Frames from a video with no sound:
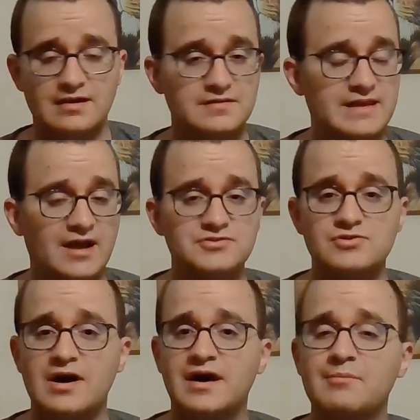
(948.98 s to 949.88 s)
Now, do
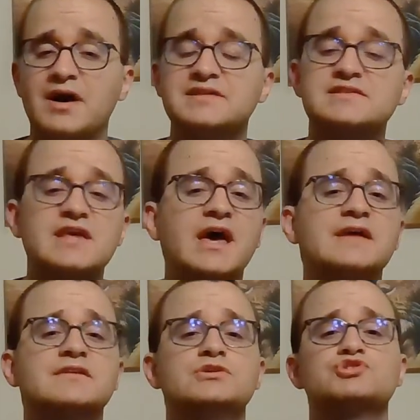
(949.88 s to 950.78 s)
I am I saying
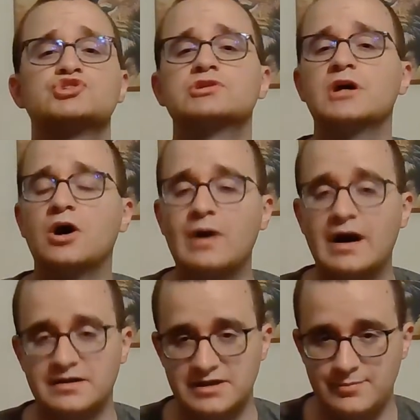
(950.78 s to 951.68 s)
that you should go
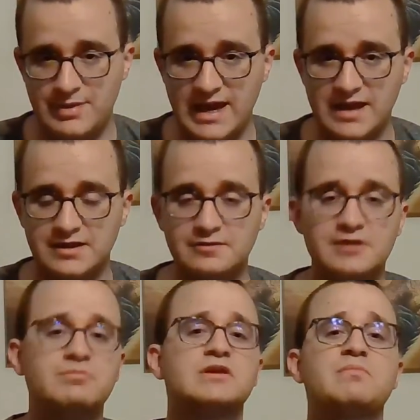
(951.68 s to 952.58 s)
out in a panic like
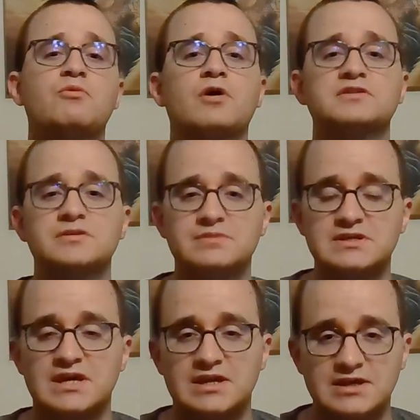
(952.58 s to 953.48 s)
people were at the
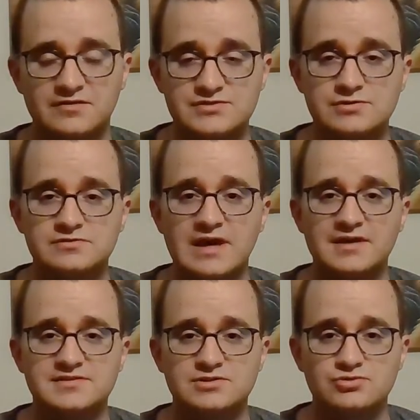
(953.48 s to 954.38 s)
beginning of
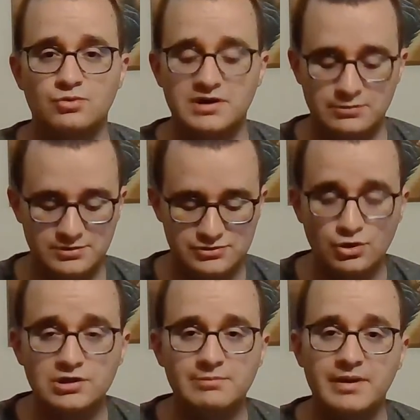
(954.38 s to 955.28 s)
2020 with
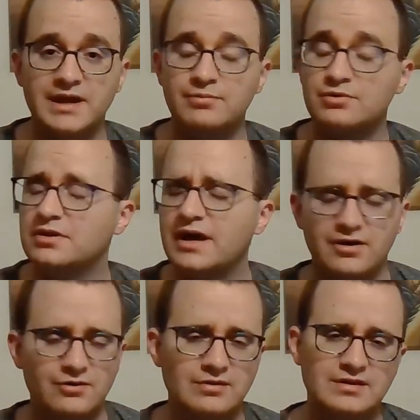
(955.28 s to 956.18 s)
toilet paper? No,
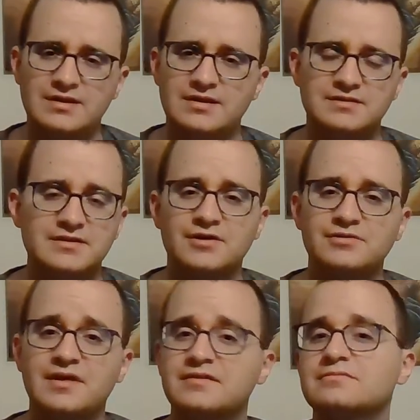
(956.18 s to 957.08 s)
no.
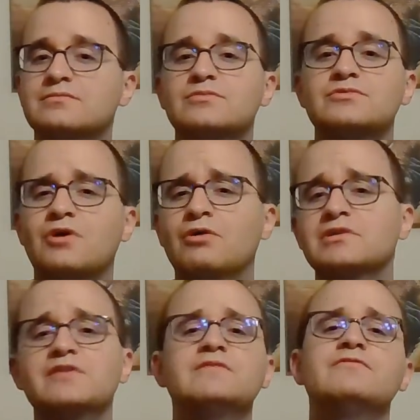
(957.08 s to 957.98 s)
That, don't
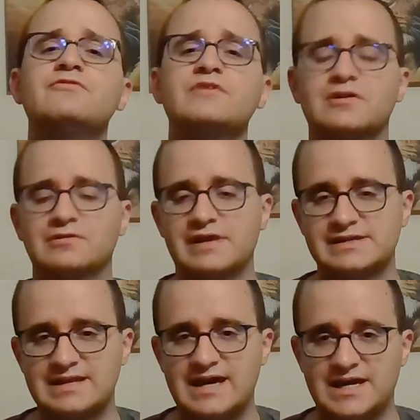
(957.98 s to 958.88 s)
live in fear like
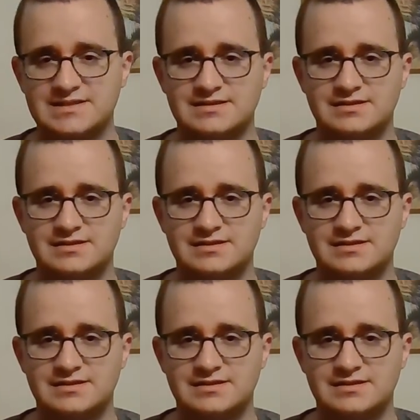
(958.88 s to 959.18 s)
that.